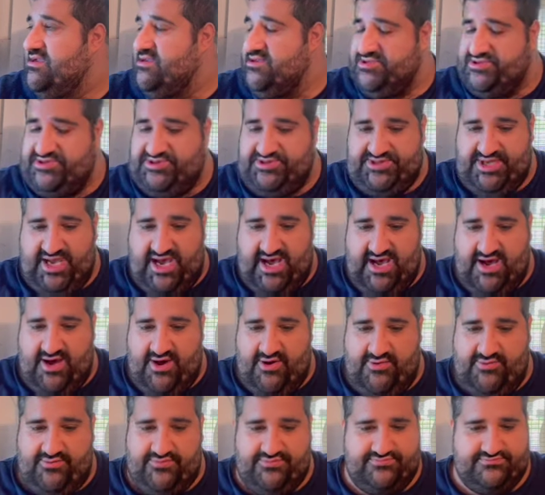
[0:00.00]

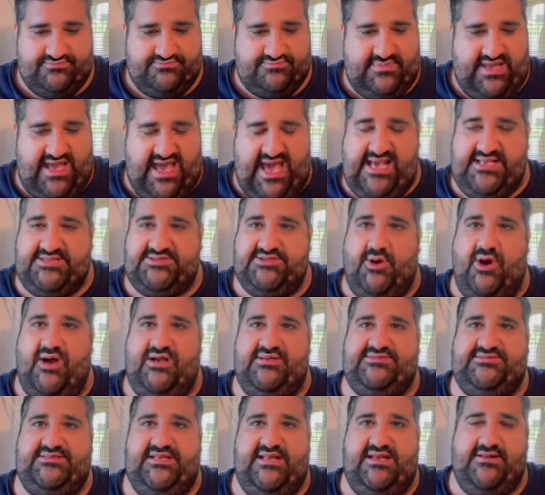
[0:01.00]
So, Ace
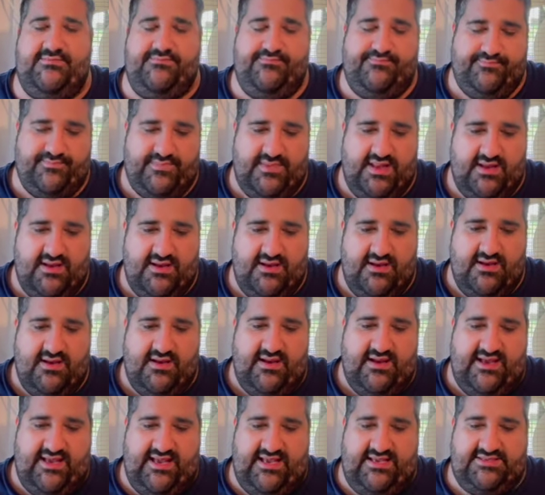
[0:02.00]
Austin
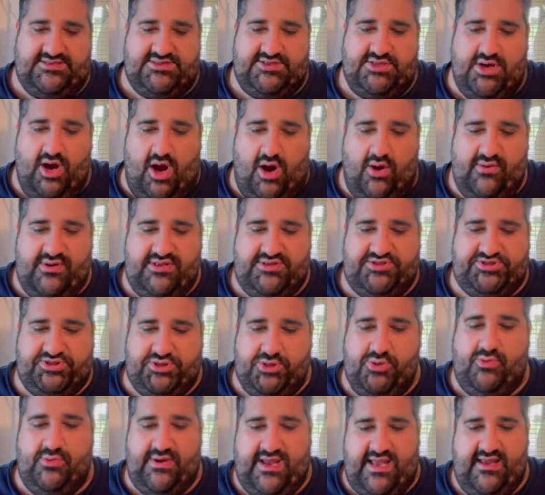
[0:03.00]
is going
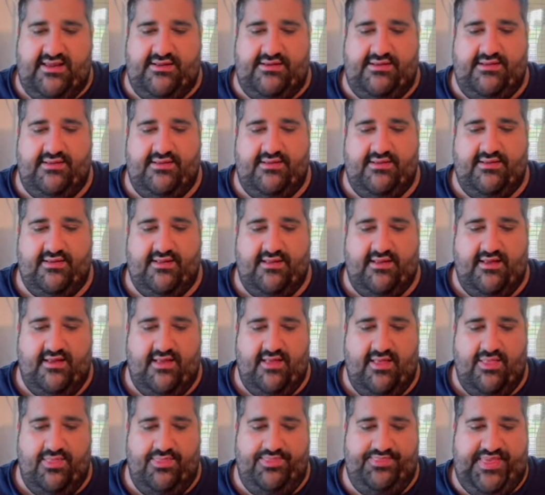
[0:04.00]
to win
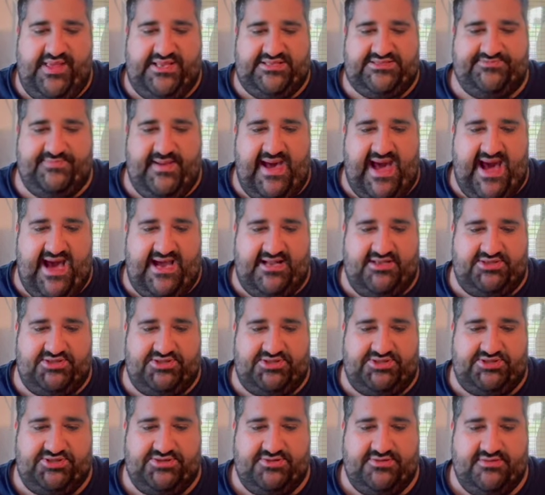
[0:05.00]
this
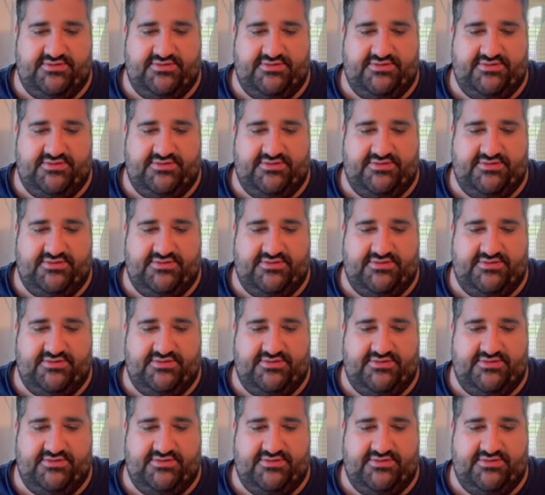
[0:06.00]
match.